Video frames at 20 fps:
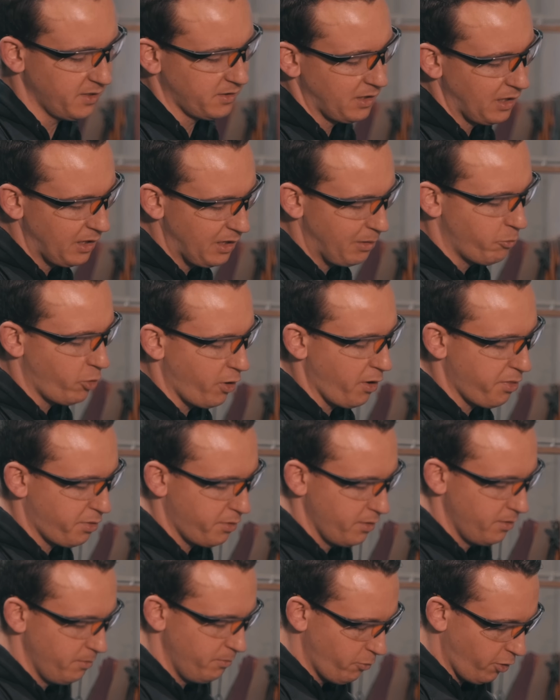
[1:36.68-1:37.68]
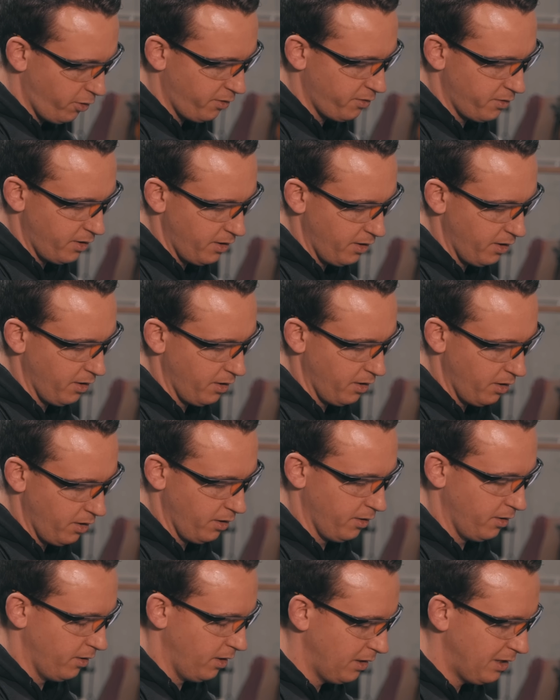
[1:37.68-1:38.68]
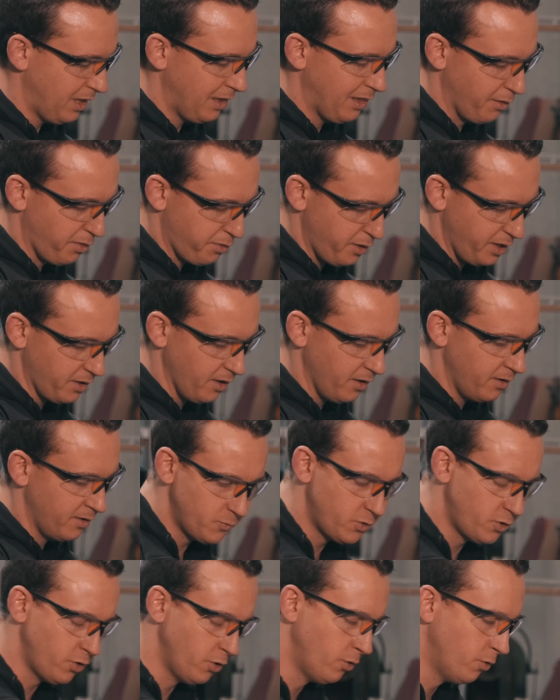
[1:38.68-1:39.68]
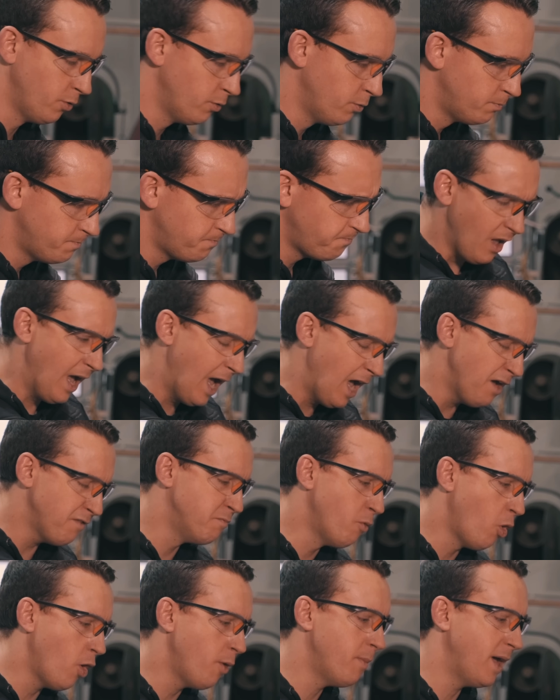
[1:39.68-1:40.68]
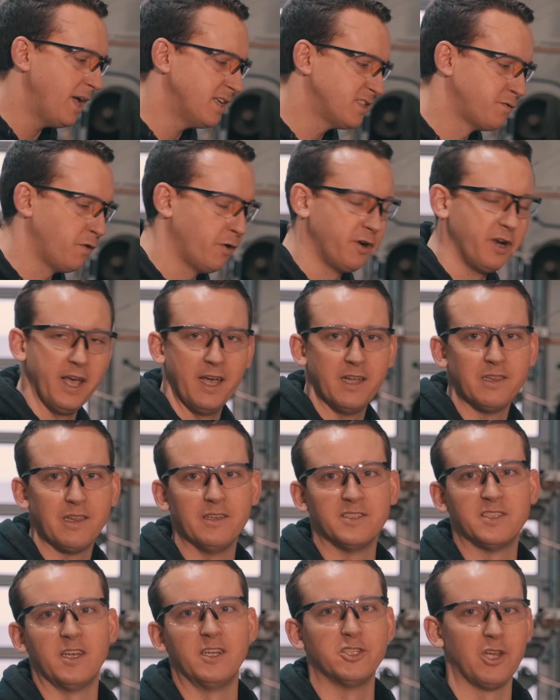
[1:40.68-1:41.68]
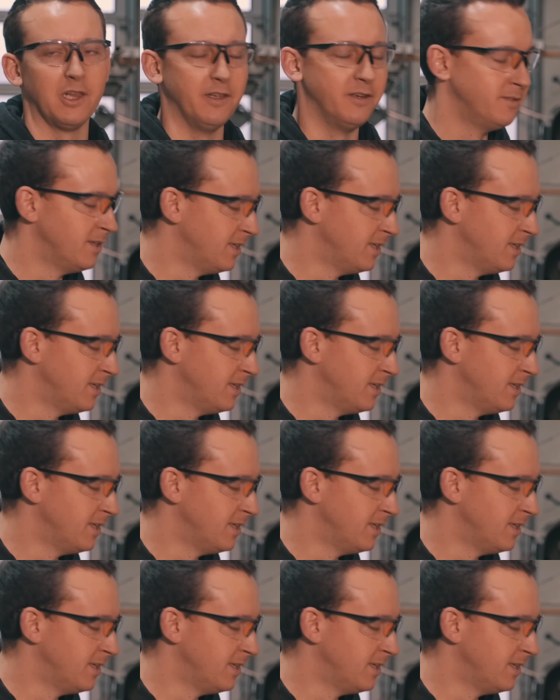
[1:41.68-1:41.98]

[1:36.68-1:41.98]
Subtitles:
it a little thicker to have more mass for the handle essentially.